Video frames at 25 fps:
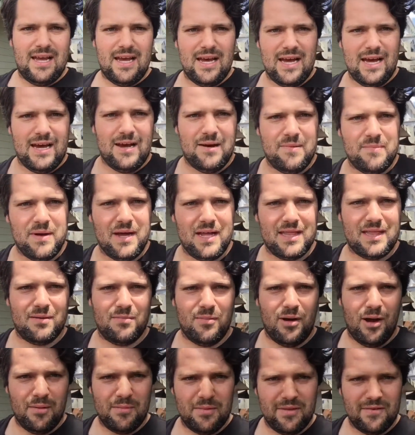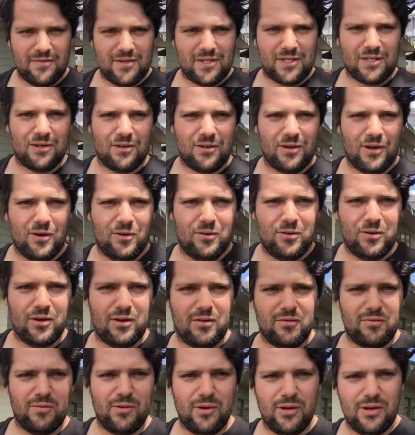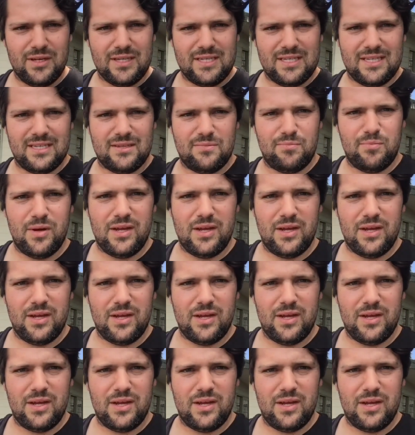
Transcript: Um, at the moment, they've just gotten a whole lot of worse,